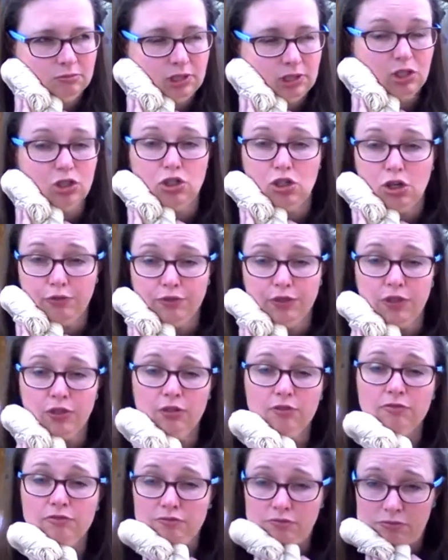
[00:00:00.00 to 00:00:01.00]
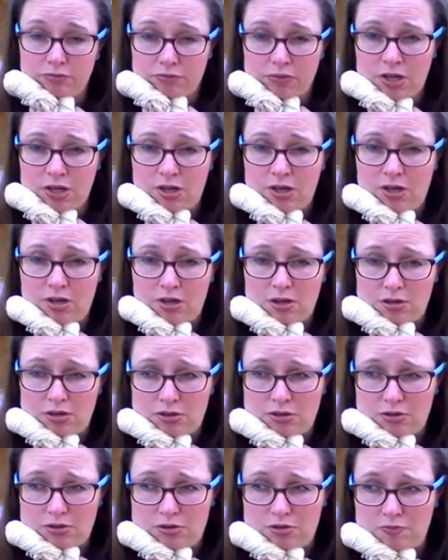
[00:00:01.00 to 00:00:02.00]
soft enough. You
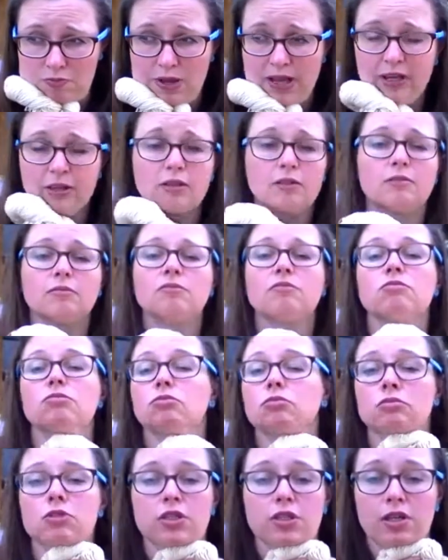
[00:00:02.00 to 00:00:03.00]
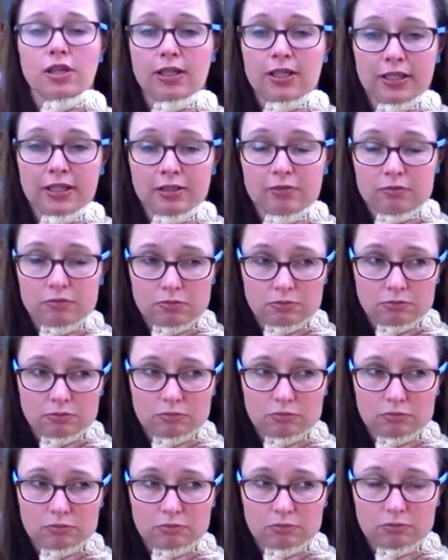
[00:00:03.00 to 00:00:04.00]
could make certainly
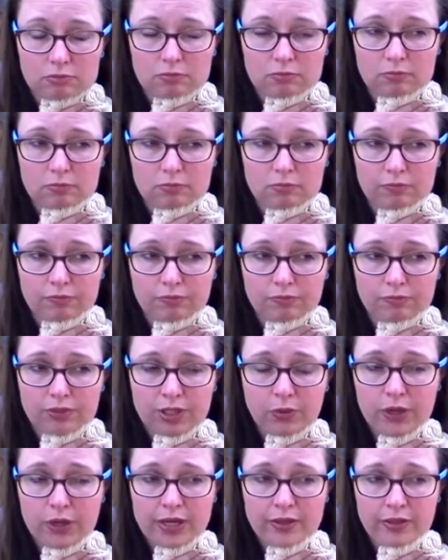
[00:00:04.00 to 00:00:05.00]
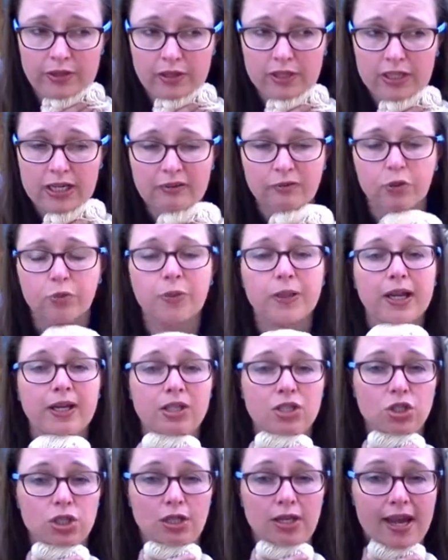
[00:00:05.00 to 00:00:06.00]
knitwear that you'd have up
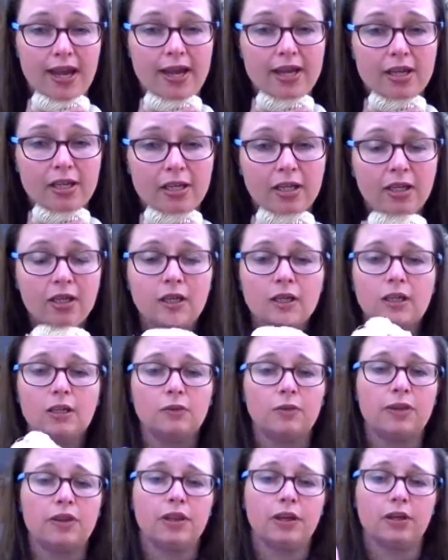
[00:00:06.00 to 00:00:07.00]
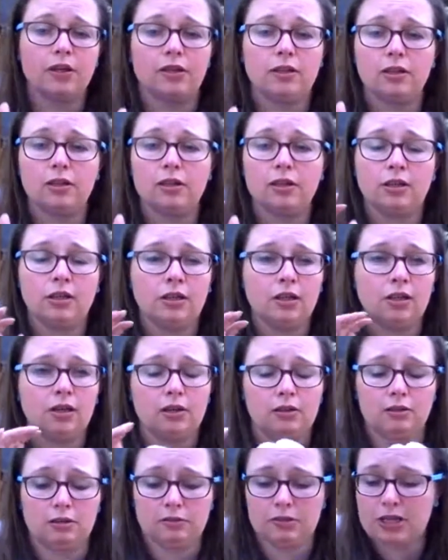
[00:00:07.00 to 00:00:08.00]
against your neck with it, and
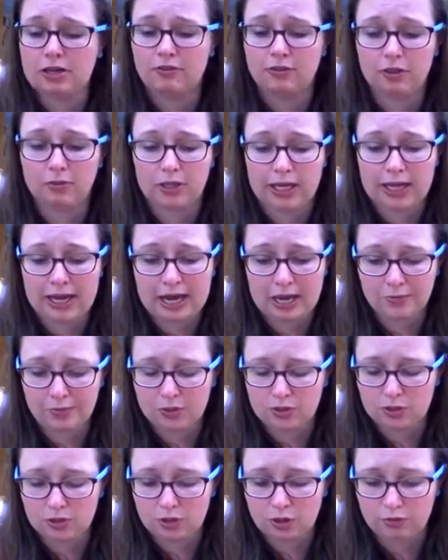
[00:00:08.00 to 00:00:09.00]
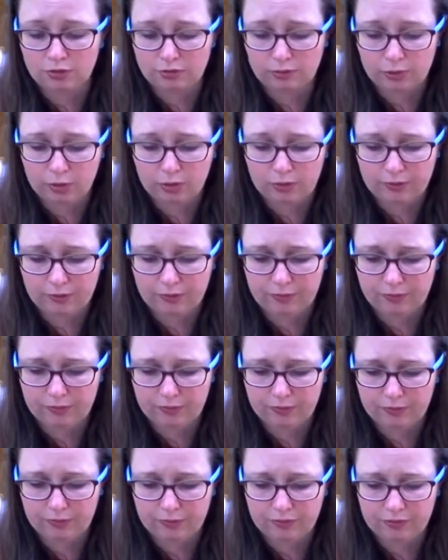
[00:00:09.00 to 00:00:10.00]
definitely garment soft, but
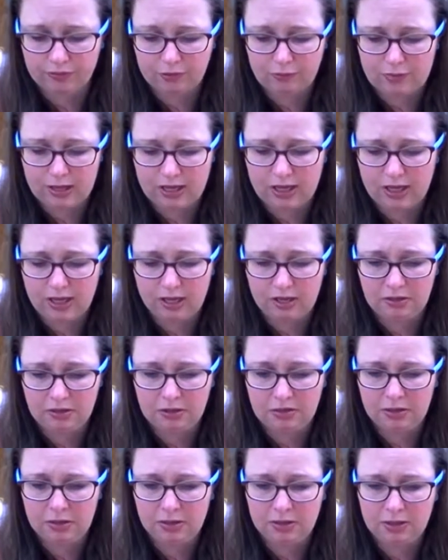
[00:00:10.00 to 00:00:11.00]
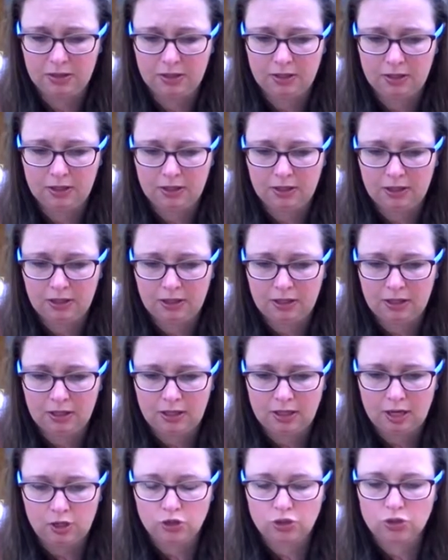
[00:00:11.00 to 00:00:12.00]
for me
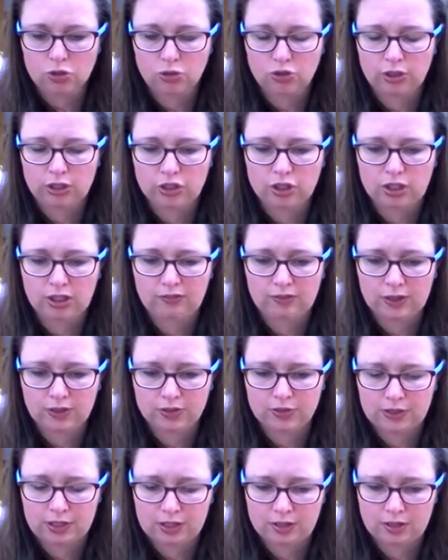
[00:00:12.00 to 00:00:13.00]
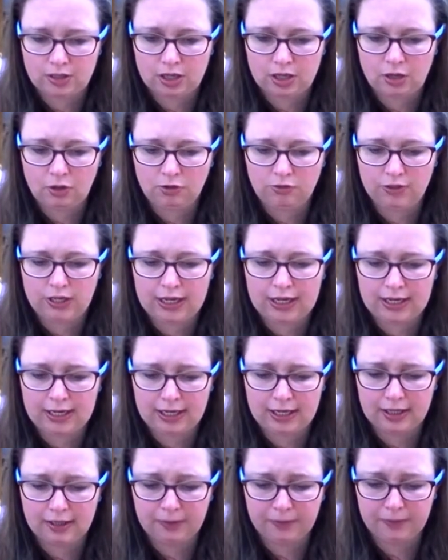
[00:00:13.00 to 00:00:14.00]
I just couldn't achieve a consistent enough
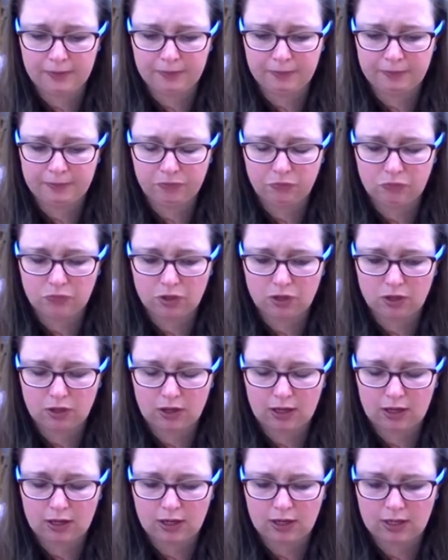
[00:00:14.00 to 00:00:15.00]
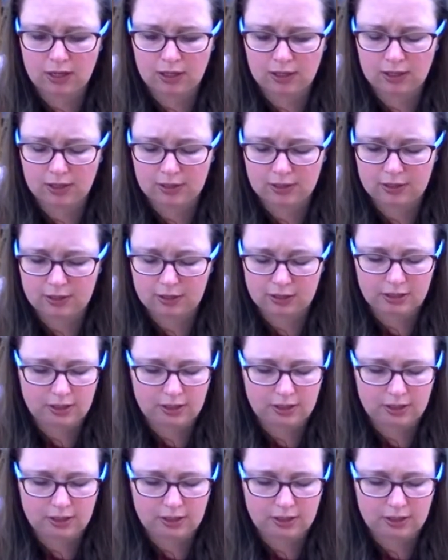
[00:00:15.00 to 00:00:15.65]
yarn, and